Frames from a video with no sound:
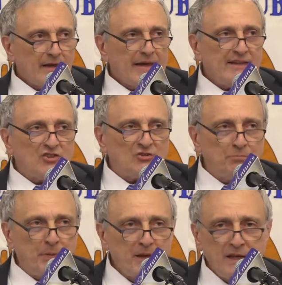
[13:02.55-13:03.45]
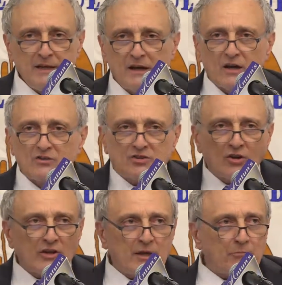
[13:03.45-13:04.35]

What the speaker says: He's spinning until he